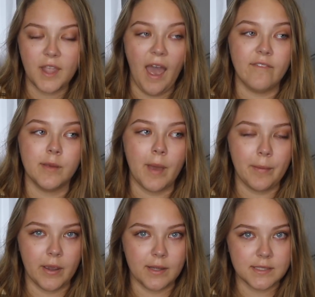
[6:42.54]
Having my
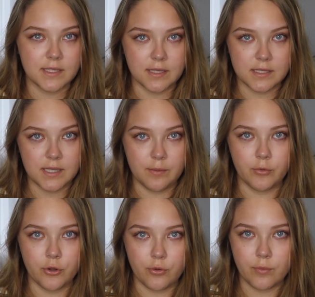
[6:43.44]
parents in the same
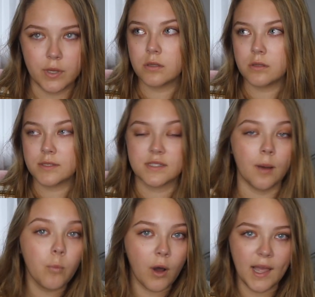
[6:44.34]
room,
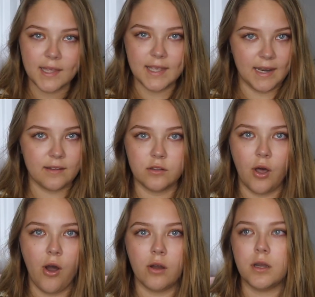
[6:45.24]
somewhat getting
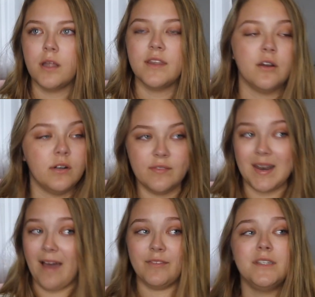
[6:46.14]
along, they don't even
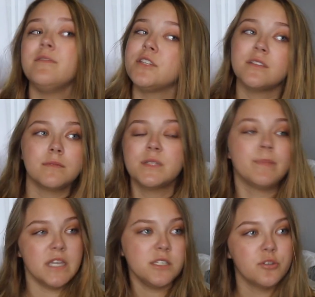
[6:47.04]
have to
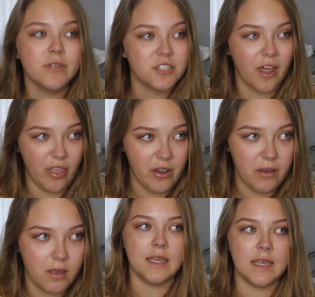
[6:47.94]
speak to each other,
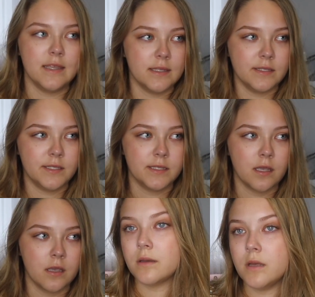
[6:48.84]
is
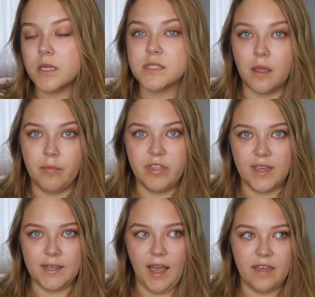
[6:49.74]

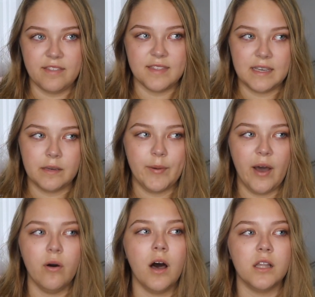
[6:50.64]
something I think
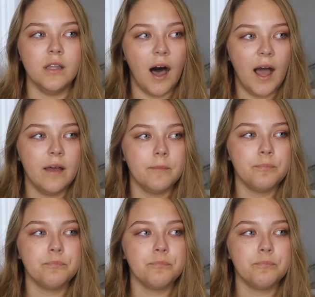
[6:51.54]
about a lot.